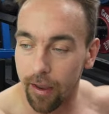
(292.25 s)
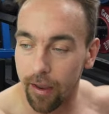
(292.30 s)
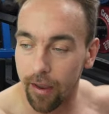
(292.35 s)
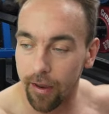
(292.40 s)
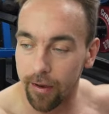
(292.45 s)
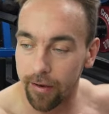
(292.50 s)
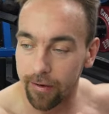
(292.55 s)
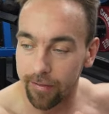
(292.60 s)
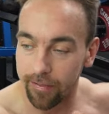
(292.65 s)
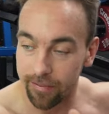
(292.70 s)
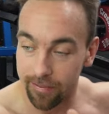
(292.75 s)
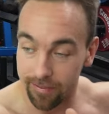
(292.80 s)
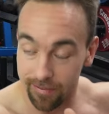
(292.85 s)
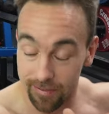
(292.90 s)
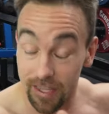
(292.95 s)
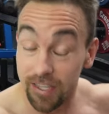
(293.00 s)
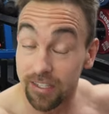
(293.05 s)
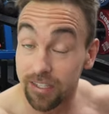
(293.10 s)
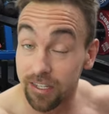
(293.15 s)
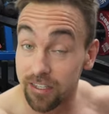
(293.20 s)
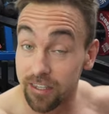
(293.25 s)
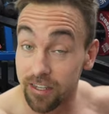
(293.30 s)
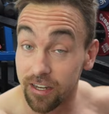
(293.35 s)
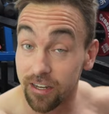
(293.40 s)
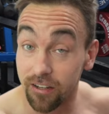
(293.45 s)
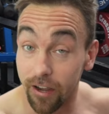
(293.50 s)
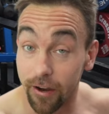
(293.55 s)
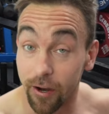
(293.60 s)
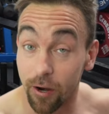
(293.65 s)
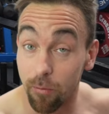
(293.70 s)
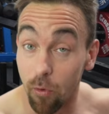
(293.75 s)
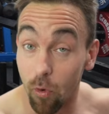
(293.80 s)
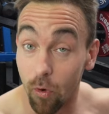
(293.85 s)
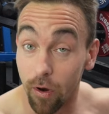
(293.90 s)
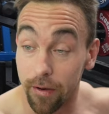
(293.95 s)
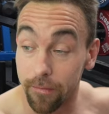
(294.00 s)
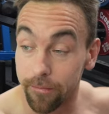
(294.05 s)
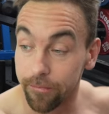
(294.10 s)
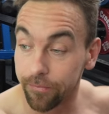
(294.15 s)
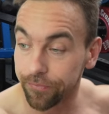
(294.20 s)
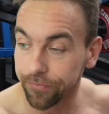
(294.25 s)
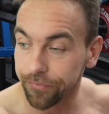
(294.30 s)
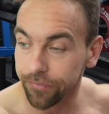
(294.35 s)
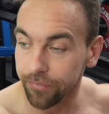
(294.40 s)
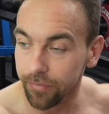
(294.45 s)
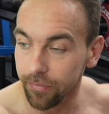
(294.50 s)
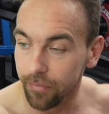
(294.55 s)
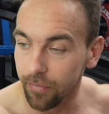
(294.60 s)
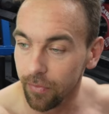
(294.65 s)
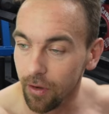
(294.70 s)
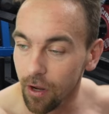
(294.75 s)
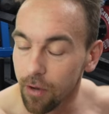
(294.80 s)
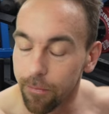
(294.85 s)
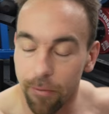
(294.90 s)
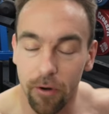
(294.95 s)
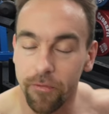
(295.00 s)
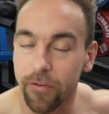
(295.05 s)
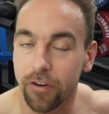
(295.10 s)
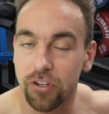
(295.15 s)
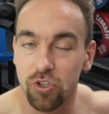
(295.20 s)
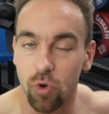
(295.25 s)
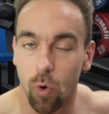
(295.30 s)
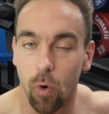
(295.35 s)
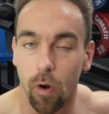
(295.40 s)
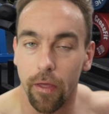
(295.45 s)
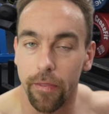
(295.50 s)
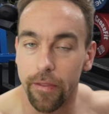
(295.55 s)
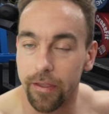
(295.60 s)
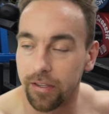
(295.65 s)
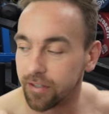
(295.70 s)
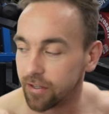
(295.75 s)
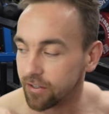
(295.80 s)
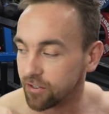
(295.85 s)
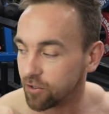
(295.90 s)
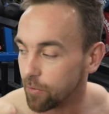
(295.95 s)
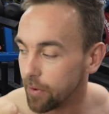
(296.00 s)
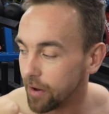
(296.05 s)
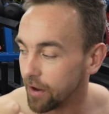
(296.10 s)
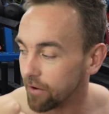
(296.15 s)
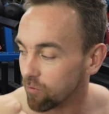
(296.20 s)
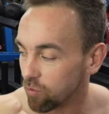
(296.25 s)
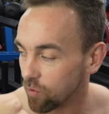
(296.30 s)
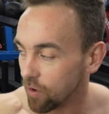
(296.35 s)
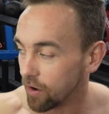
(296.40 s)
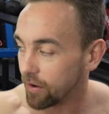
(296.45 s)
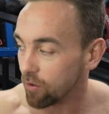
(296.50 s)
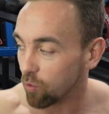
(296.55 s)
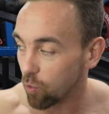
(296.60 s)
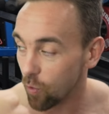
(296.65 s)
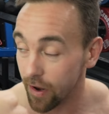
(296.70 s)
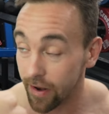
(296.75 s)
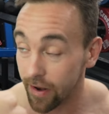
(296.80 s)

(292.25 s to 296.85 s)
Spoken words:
And this is the entire point. A perfect score on this is you may have read, if